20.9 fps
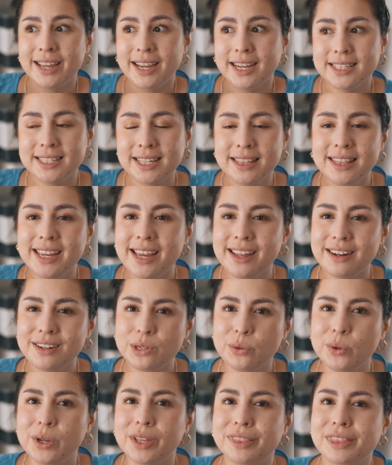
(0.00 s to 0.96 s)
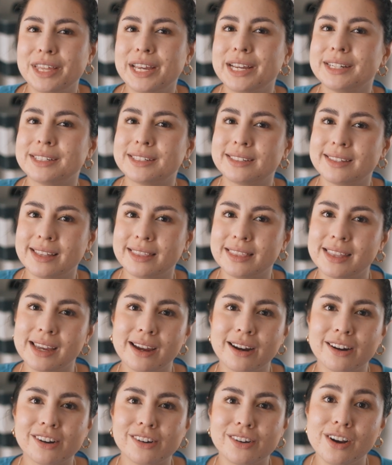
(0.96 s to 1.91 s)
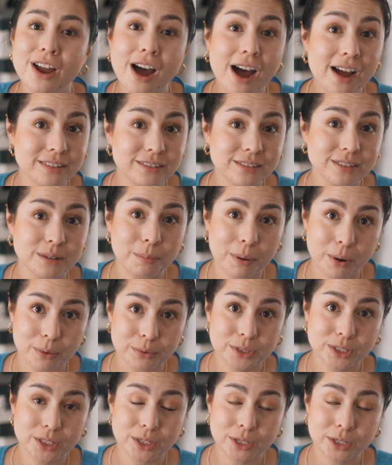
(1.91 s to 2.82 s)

is in the end doing things that they are not supposed